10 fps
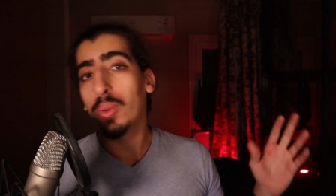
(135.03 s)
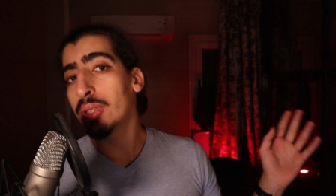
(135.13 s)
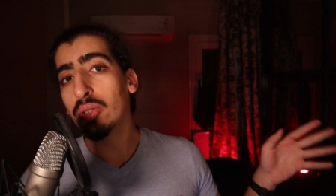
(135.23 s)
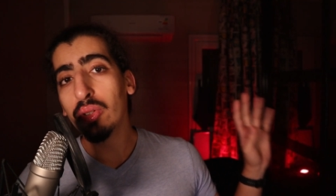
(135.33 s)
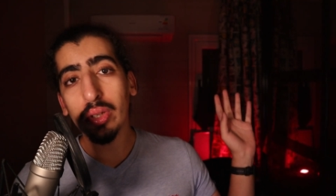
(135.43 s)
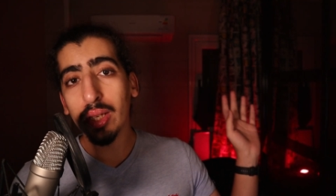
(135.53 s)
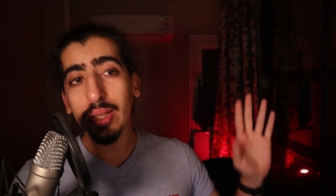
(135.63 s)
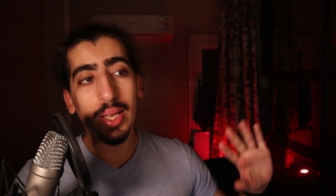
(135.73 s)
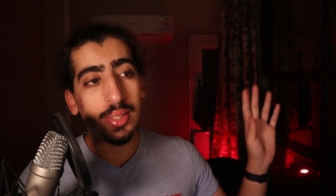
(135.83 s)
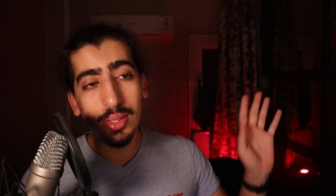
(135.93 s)
When you're
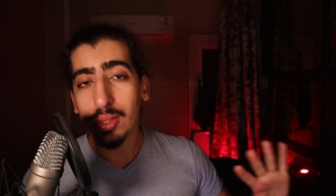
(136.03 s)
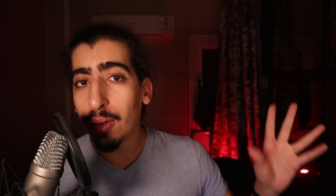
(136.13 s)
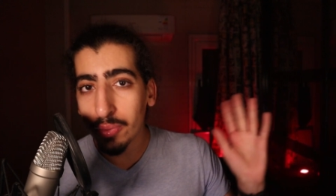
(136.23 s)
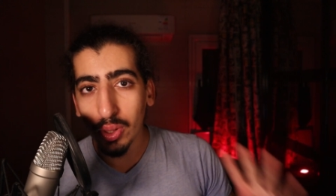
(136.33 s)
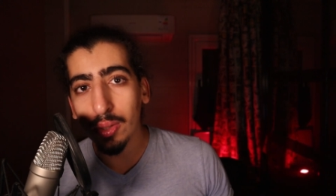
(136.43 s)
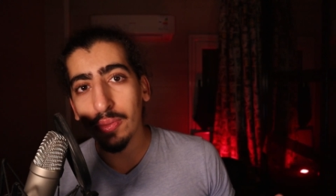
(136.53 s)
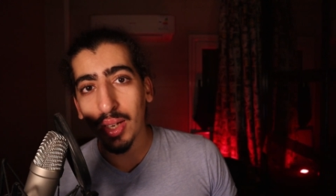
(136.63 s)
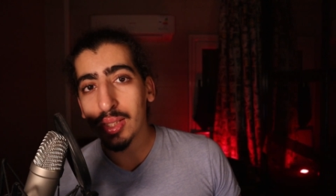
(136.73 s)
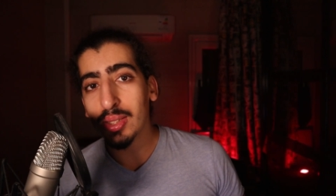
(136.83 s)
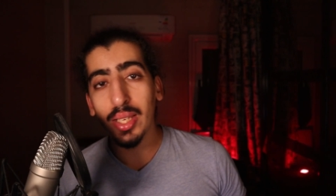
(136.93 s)
looking at stuff to
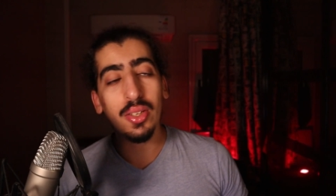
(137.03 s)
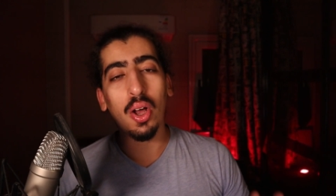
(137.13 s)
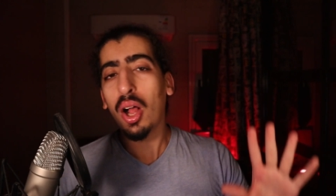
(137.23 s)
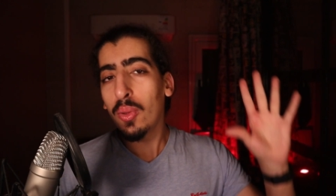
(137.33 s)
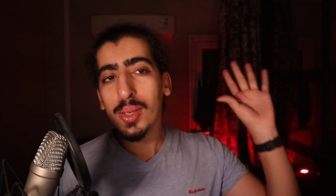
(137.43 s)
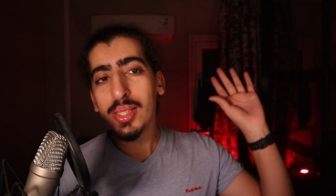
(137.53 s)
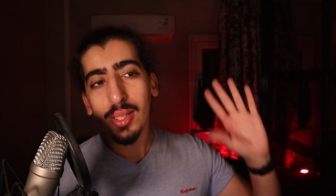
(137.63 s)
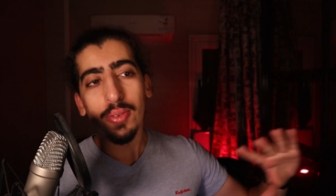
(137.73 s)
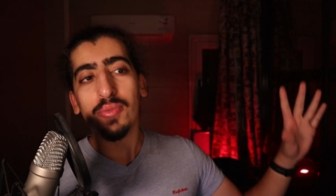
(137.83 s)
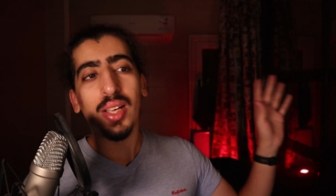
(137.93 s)
invest in, always
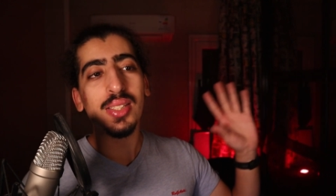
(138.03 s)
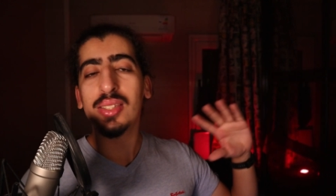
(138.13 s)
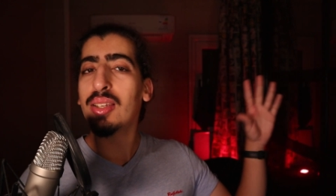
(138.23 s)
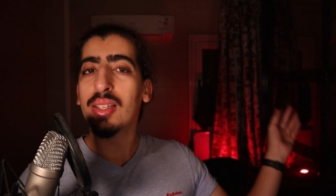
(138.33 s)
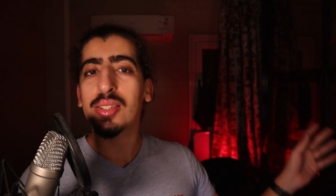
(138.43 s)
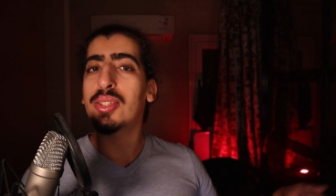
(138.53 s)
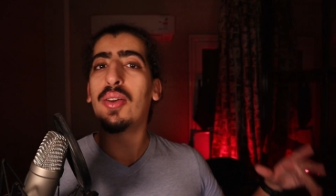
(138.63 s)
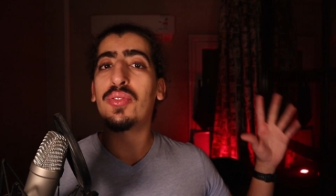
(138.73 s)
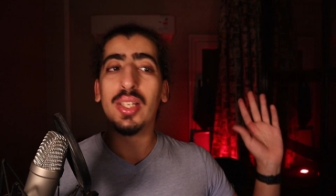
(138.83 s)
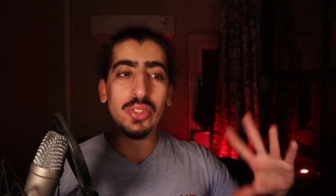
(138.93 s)
invest in the
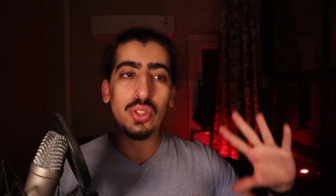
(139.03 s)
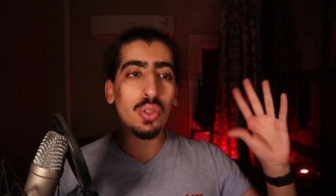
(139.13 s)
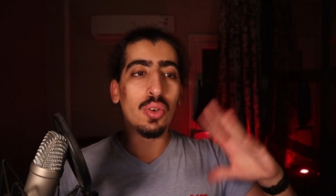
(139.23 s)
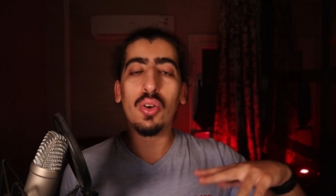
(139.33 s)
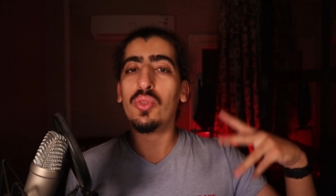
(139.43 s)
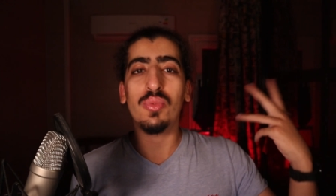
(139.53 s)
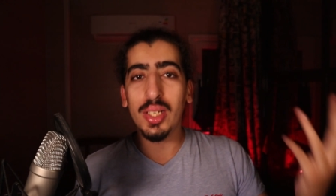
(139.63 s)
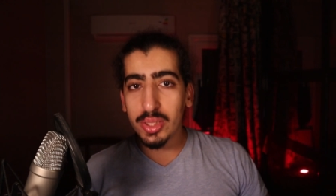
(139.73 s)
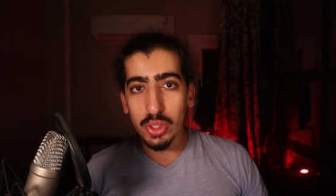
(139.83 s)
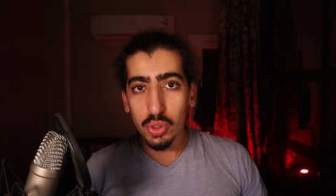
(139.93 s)
stuff that you're
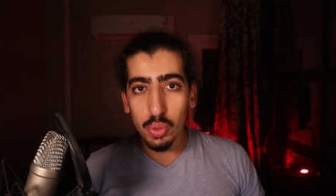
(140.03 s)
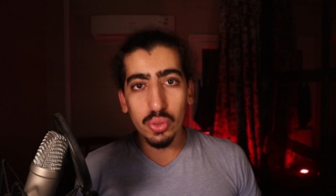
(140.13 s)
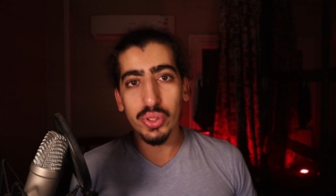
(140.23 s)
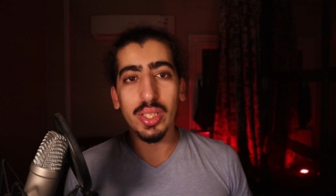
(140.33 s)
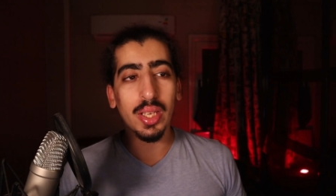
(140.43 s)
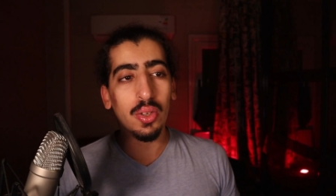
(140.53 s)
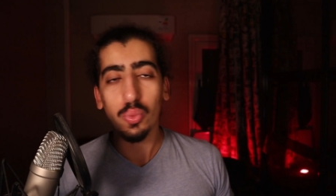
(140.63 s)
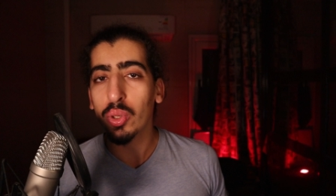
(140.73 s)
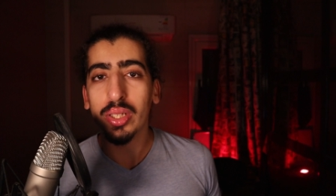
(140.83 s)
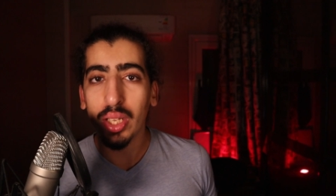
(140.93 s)
already using
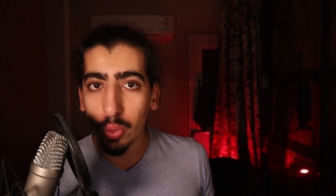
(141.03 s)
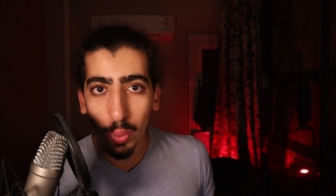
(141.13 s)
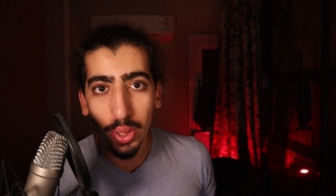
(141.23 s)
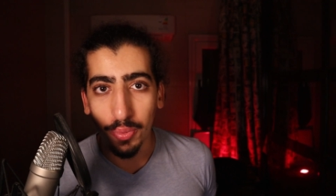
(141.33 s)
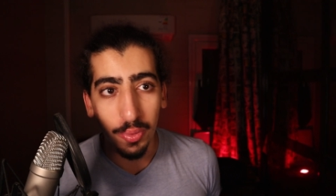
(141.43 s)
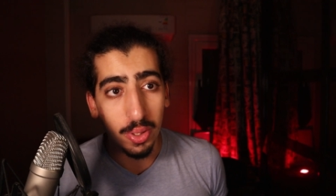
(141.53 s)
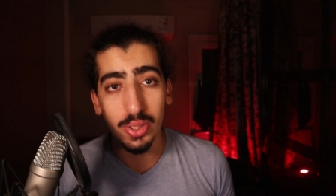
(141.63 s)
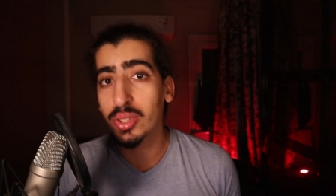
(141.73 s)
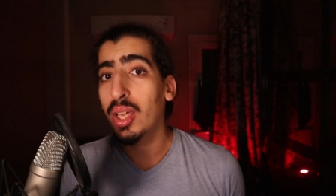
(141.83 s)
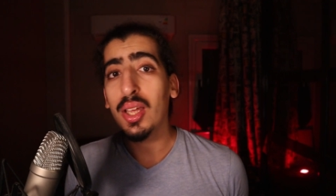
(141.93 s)
and working with
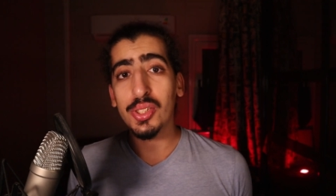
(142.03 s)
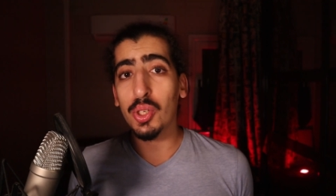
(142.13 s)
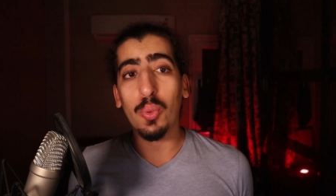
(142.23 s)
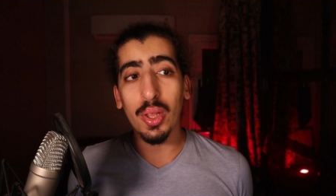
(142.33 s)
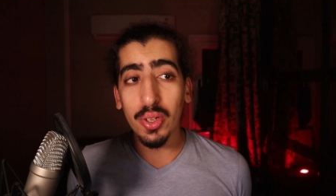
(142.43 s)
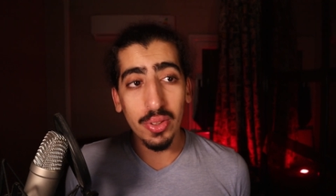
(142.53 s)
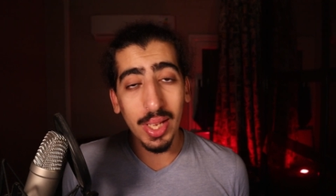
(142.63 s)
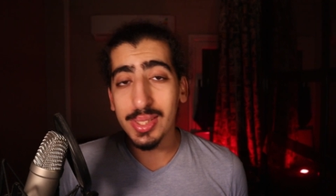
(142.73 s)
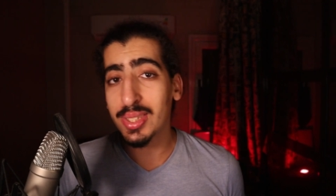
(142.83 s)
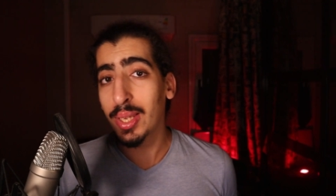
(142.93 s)
first. So whether
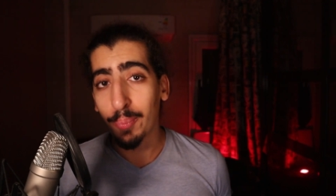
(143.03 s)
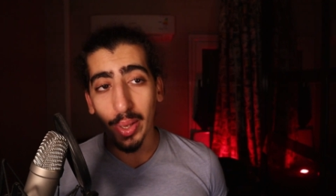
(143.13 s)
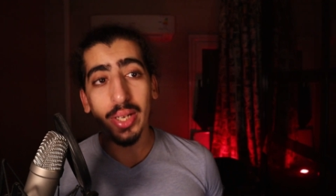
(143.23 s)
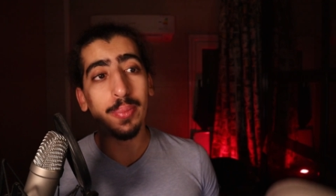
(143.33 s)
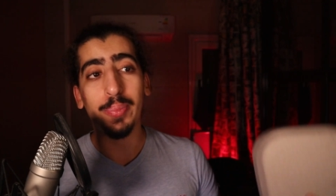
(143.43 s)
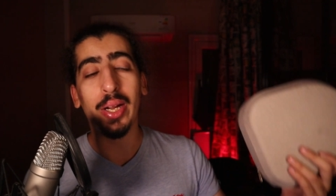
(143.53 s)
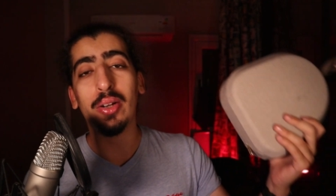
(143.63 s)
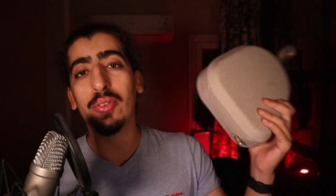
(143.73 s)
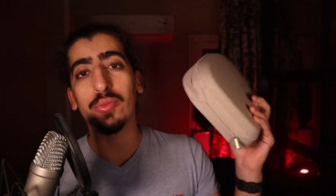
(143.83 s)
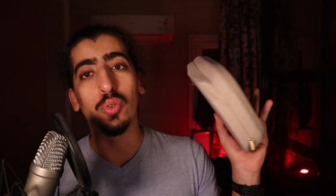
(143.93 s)
that's a better
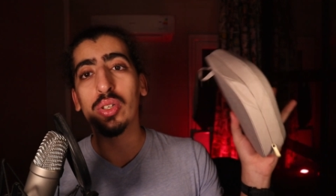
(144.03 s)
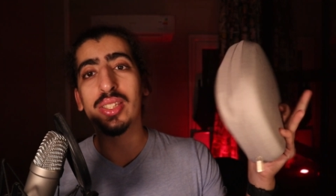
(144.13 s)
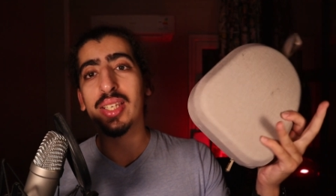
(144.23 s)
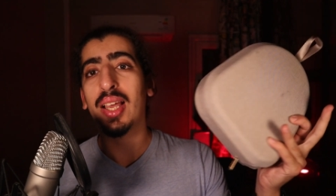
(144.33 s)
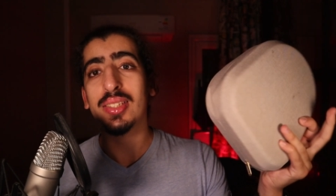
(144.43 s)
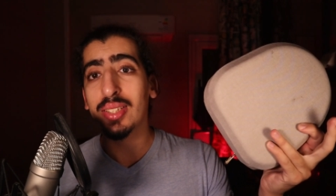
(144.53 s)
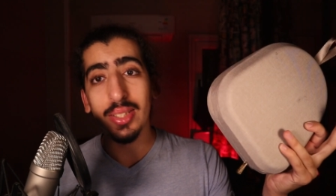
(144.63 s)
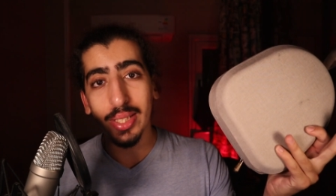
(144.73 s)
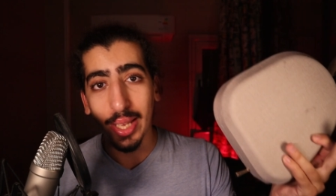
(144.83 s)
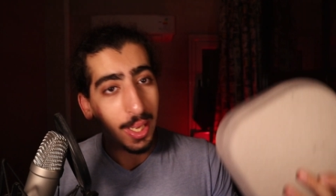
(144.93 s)
pair of noise
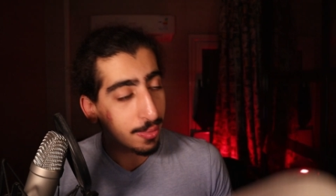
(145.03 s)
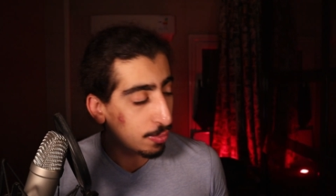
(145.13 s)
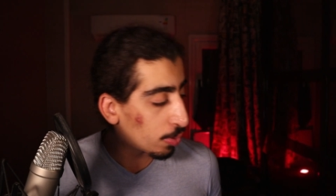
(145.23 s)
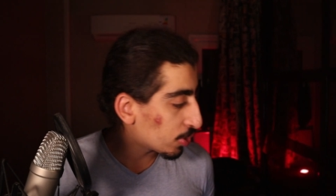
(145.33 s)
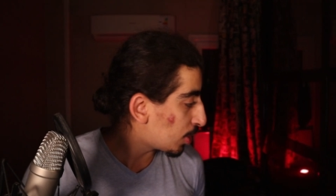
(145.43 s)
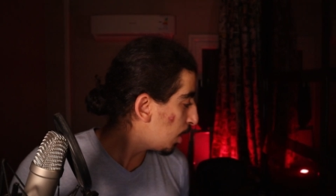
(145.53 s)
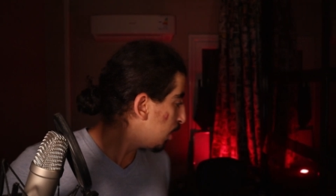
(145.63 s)
cancelling headphones,